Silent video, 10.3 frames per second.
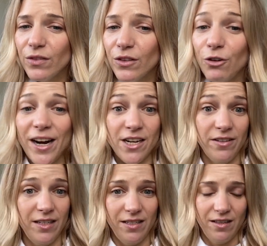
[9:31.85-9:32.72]
the great
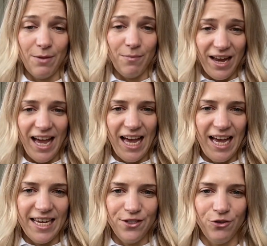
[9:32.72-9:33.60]
news is like my hair
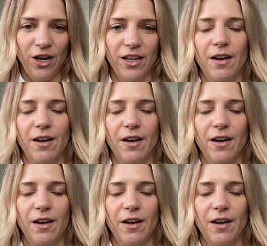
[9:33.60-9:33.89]
is growing.